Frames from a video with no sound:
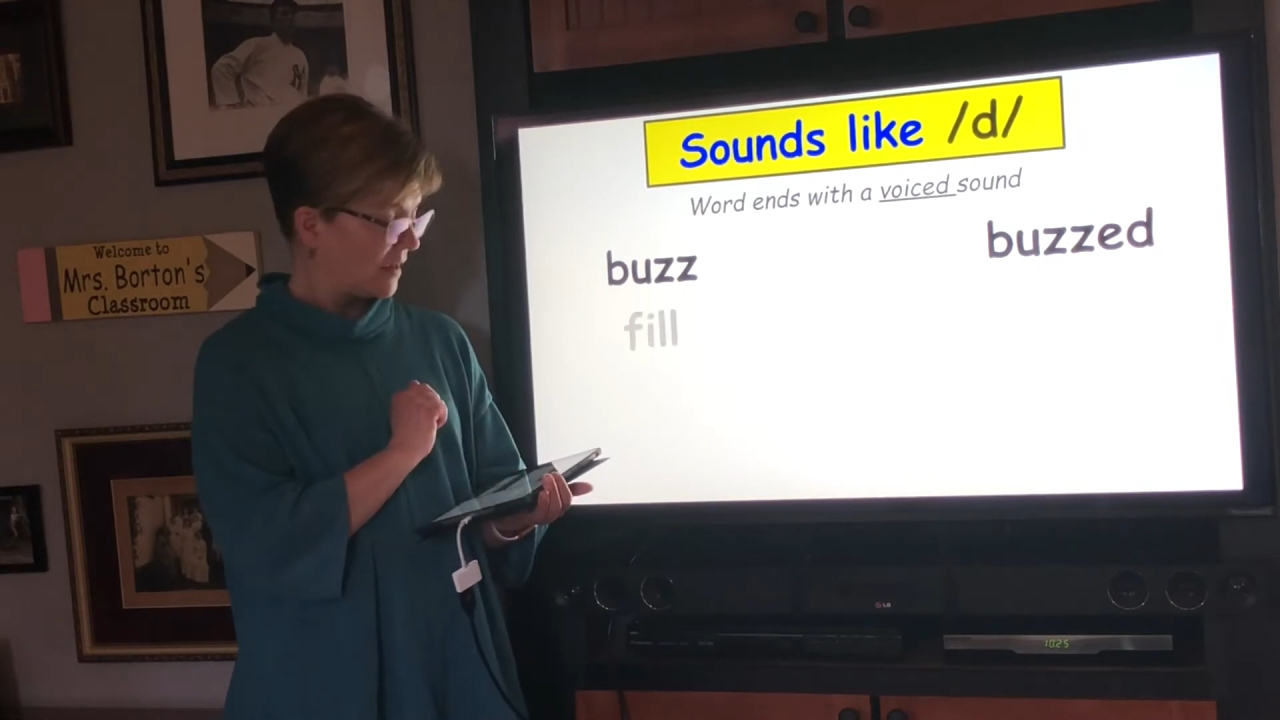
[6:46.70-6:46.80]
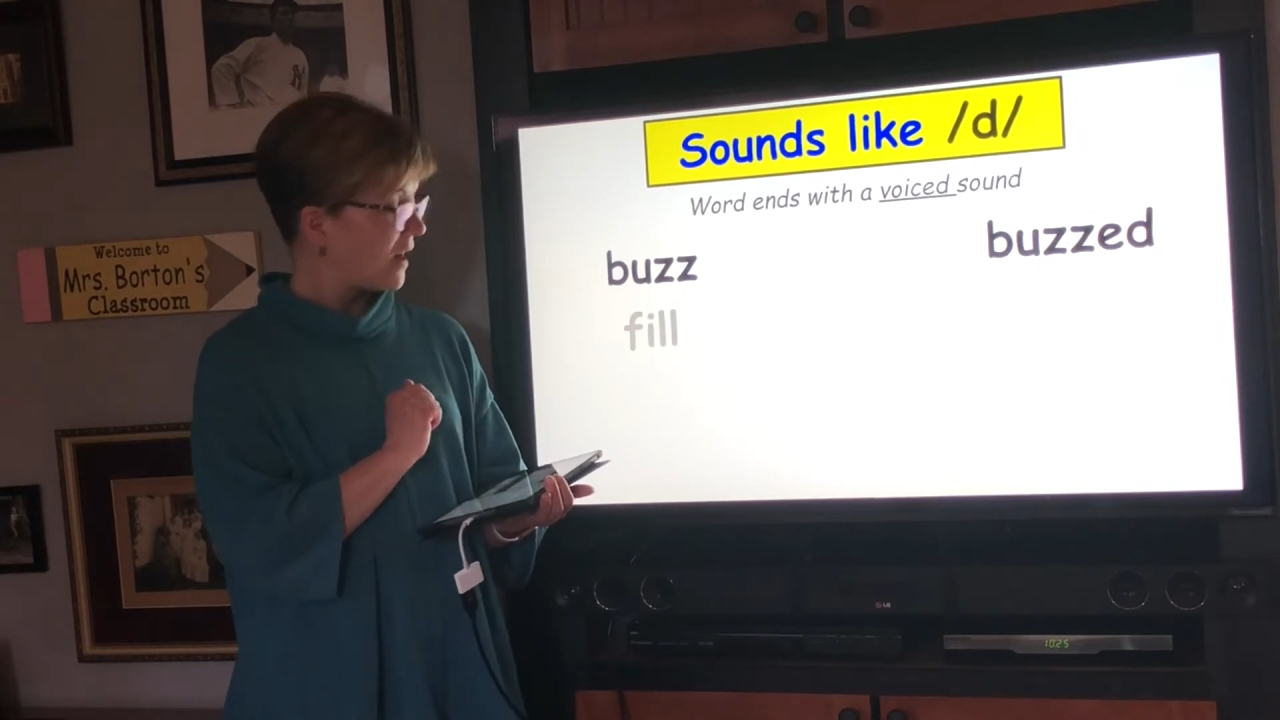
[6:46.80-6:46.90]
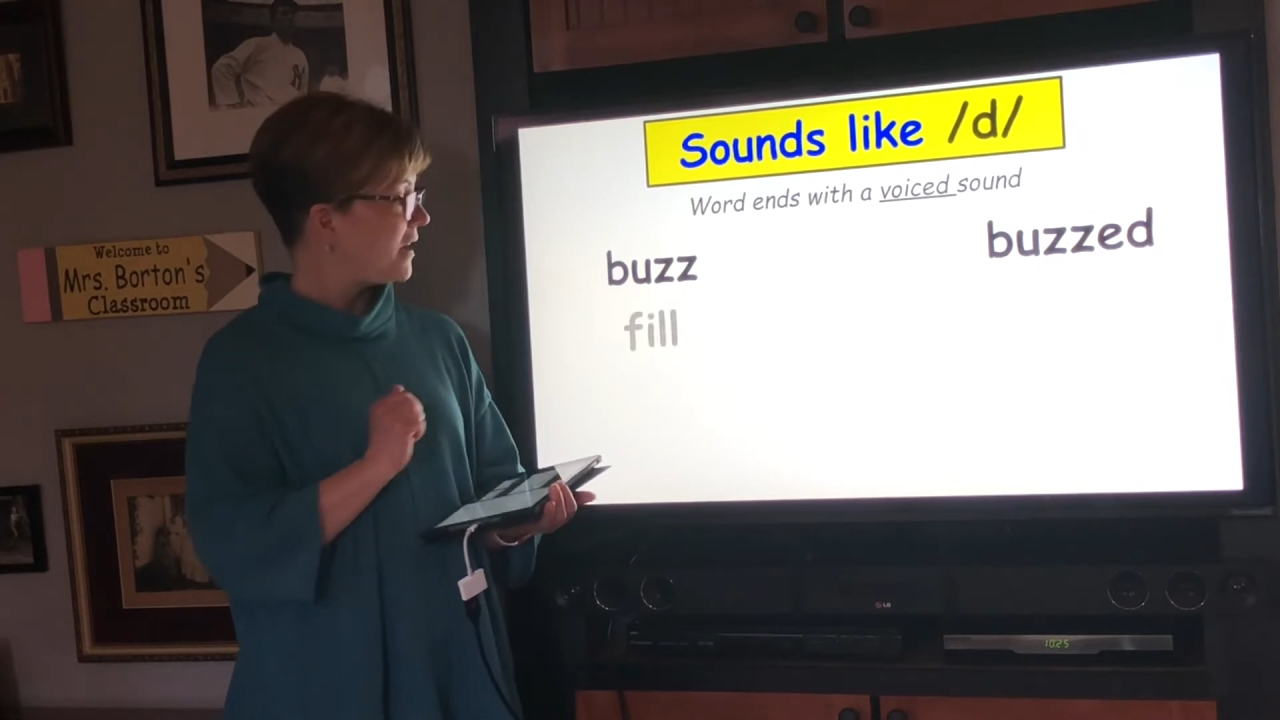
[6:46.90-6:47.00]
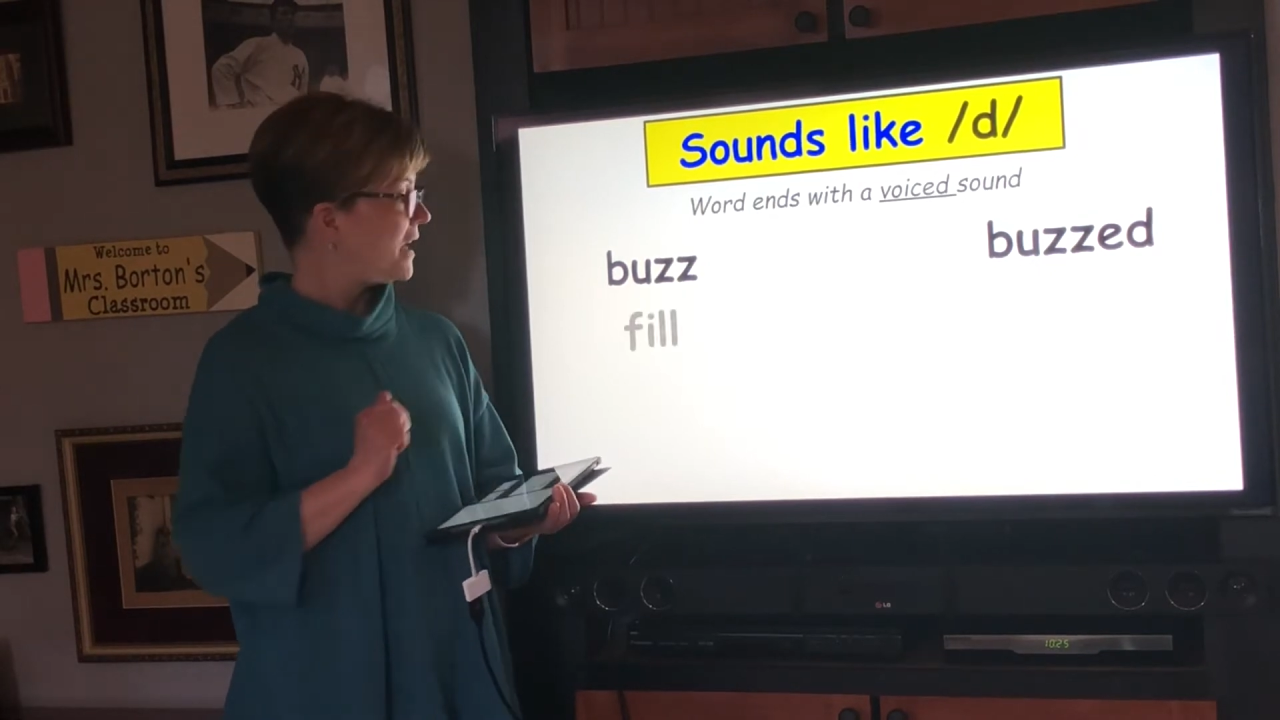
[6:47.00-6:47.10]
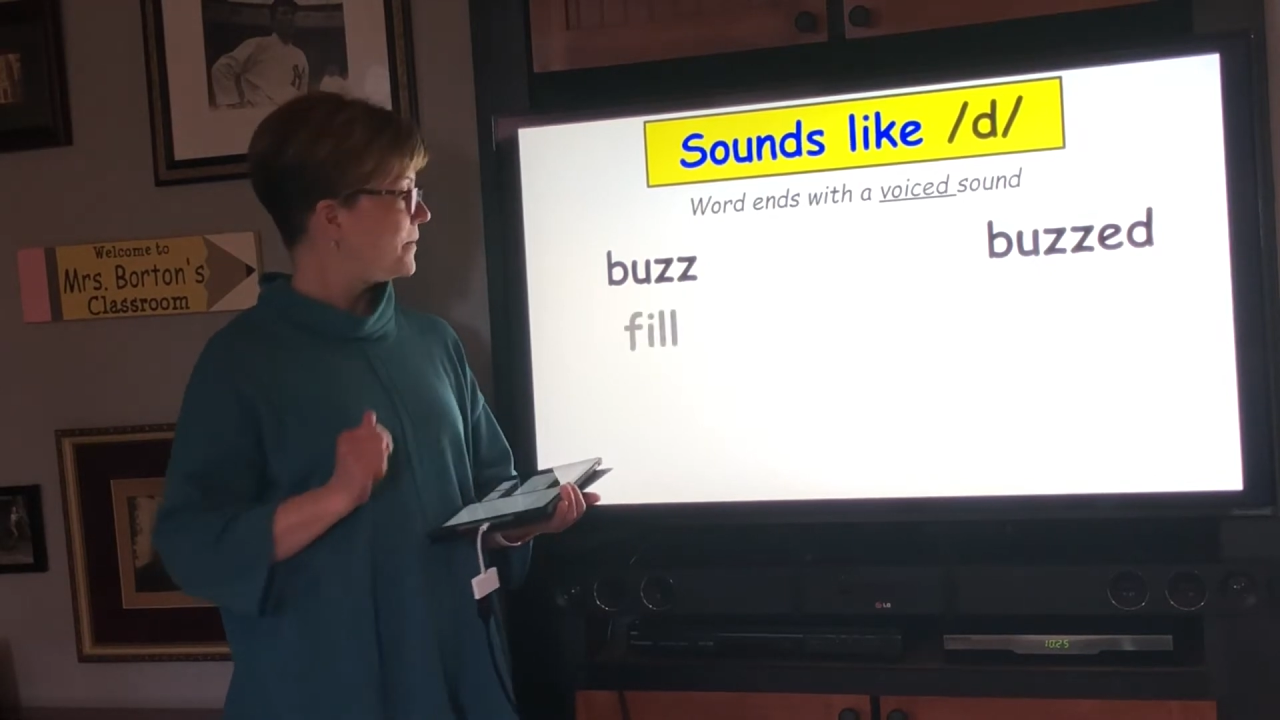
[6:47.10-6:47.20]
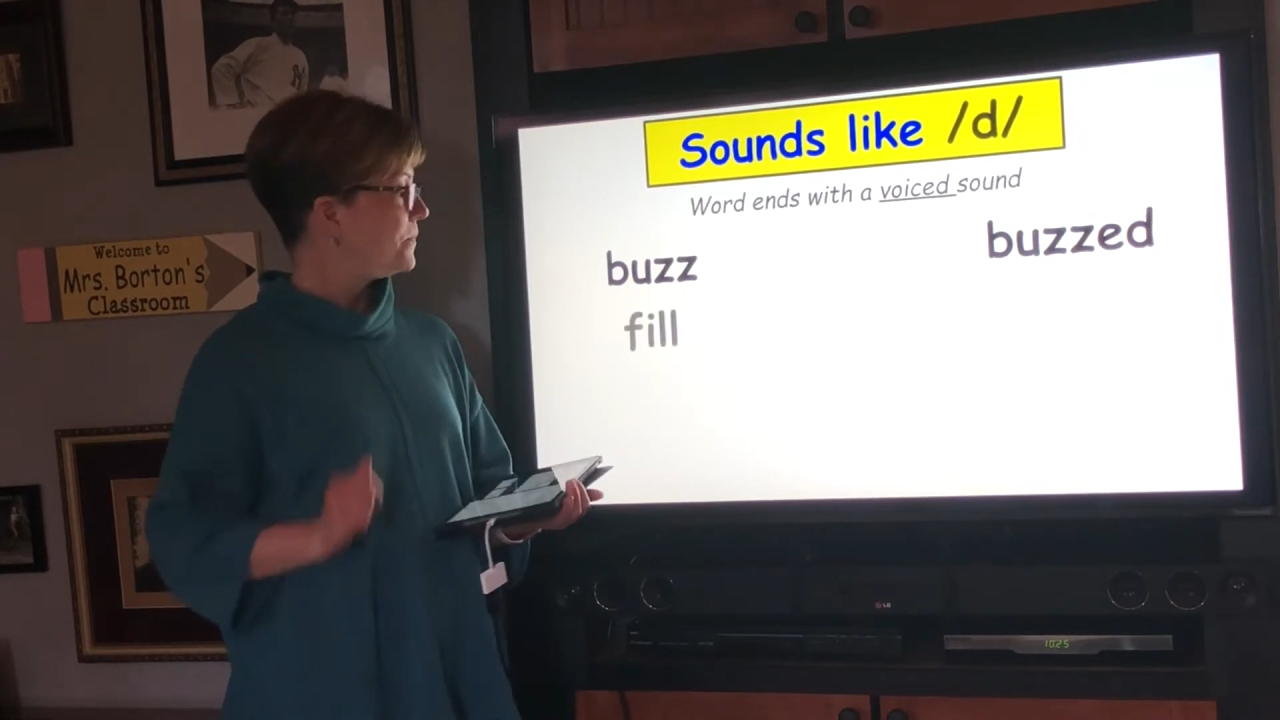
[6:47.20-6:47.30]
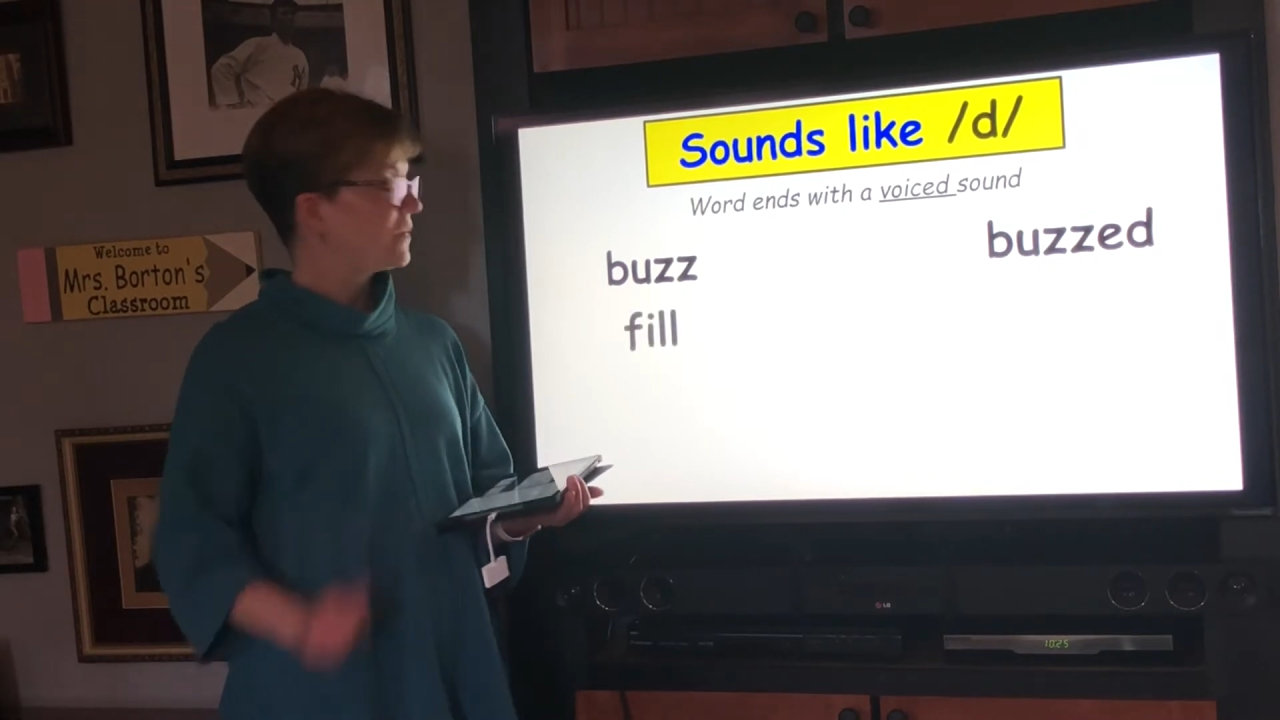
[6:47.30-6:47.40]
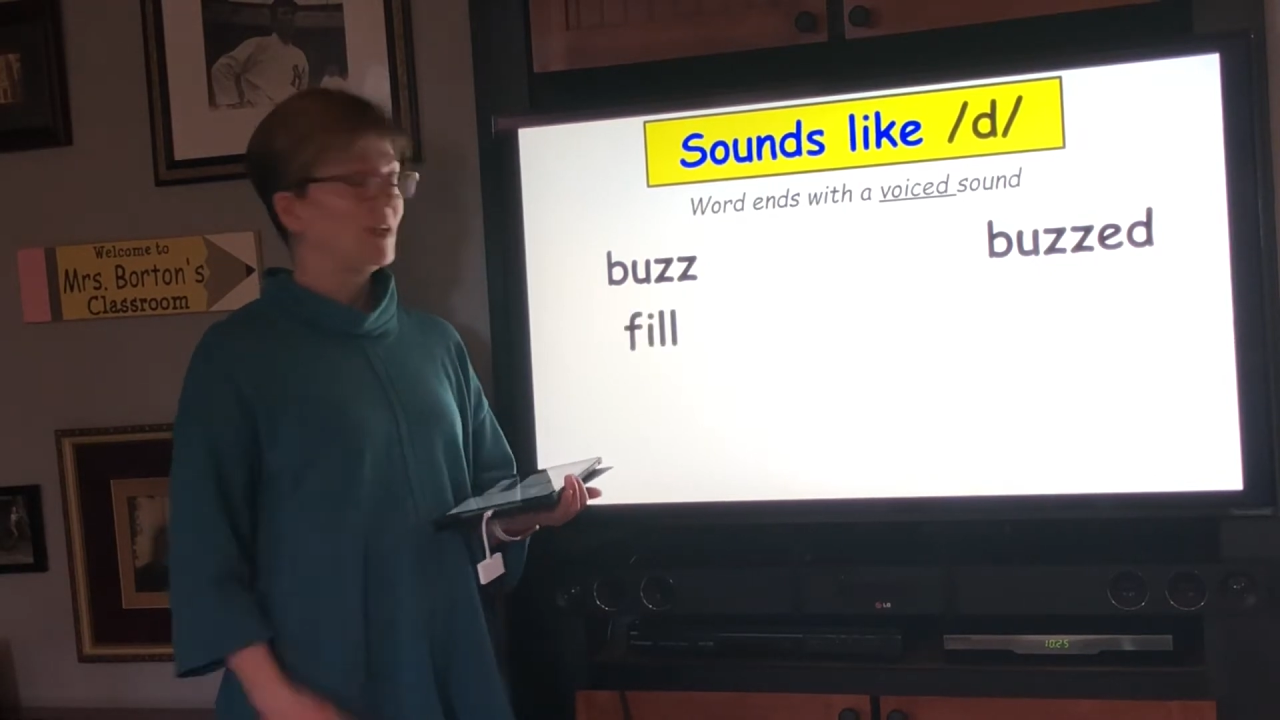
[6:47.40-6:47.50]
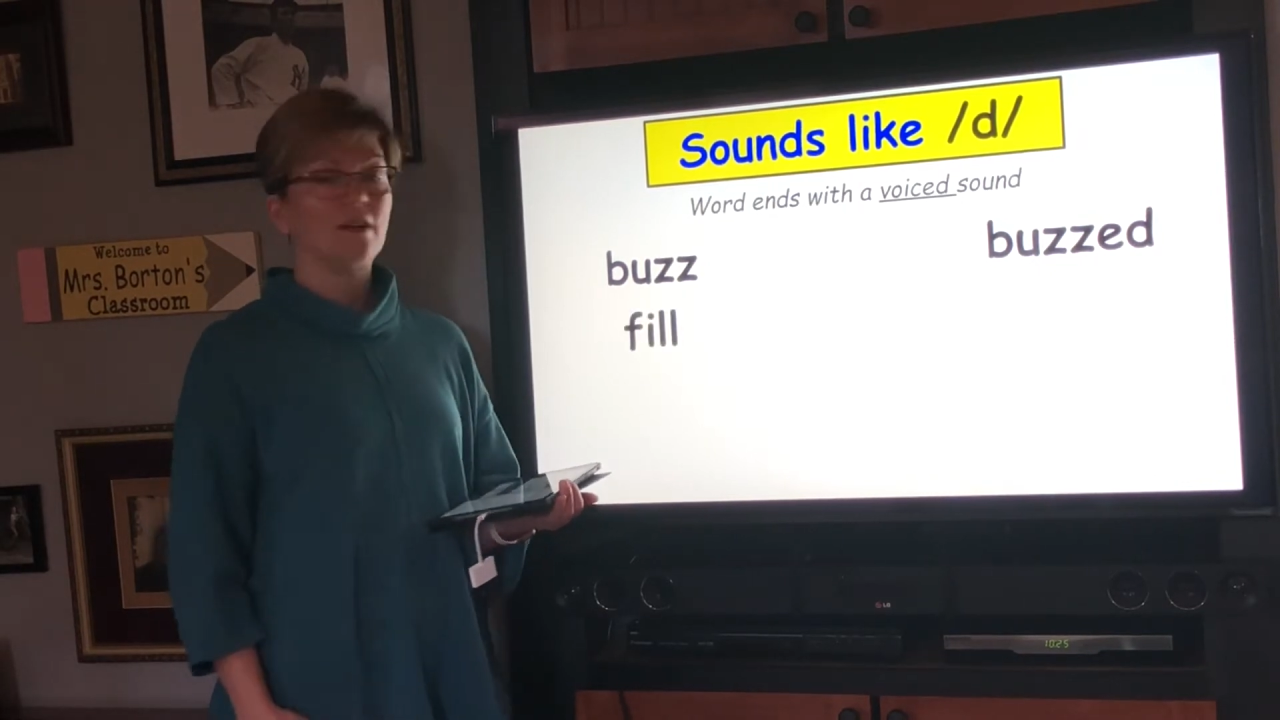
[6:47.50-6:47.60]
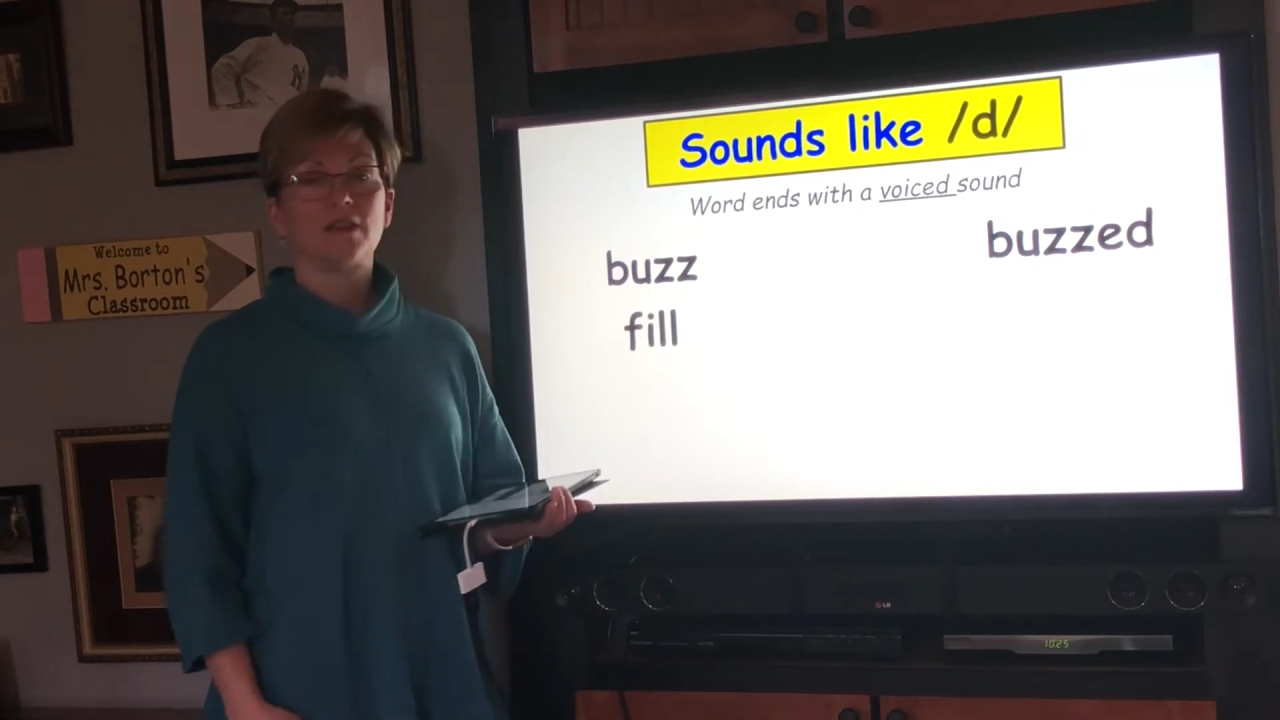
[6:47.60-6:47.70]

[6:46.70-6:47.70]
All right, here's